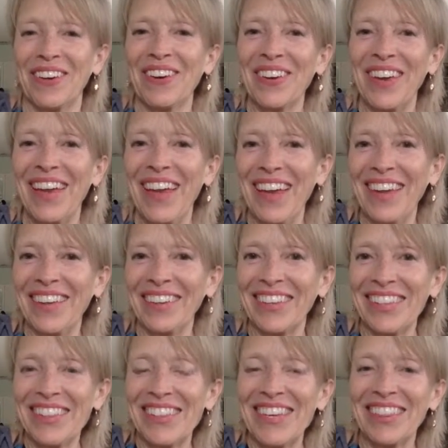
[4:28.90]
Okay,
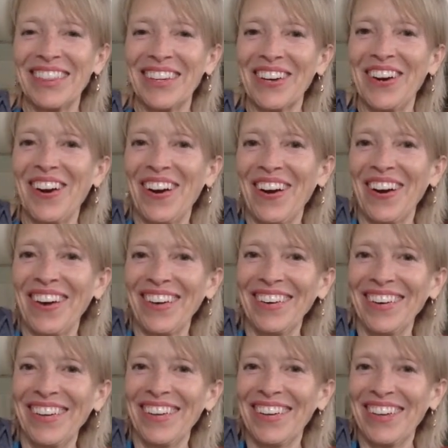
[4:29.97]
let's get the
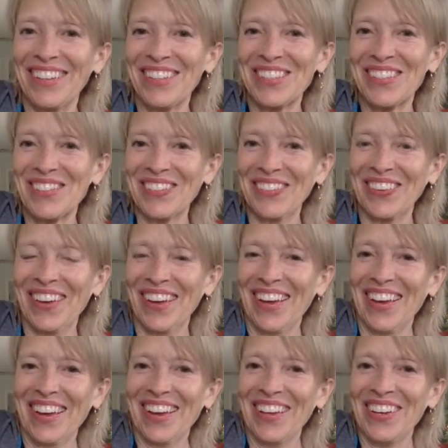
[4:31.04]
card. It's
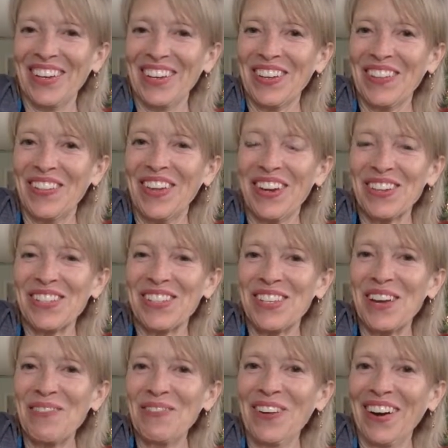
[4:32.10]
there
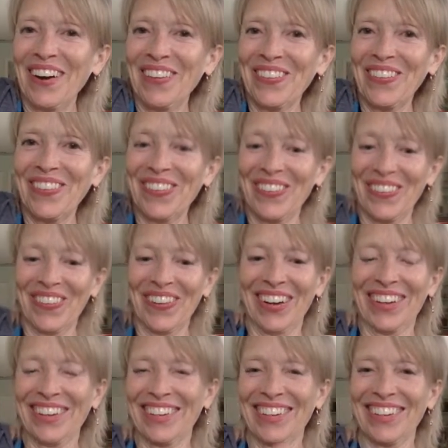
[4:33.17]
somewhere. Ooh,
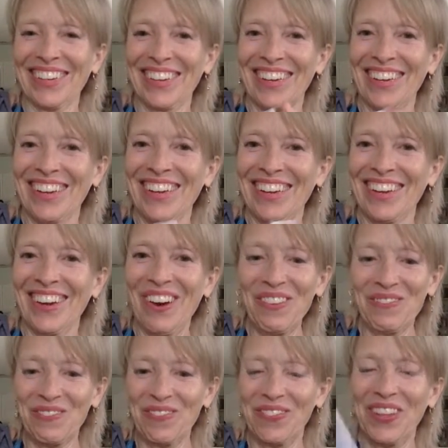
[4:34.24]

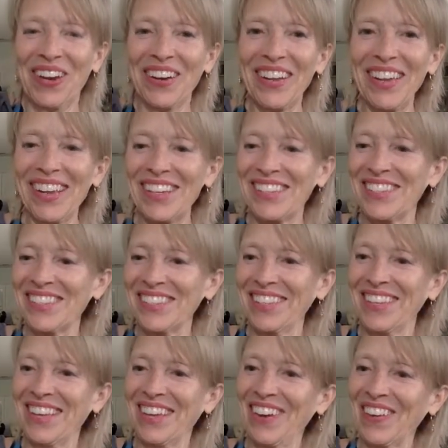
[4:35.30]
oh, there it is.
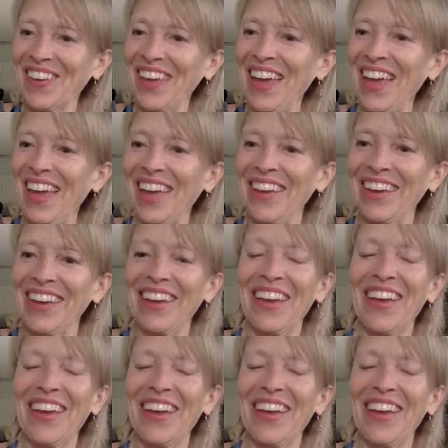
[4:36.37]
Okay.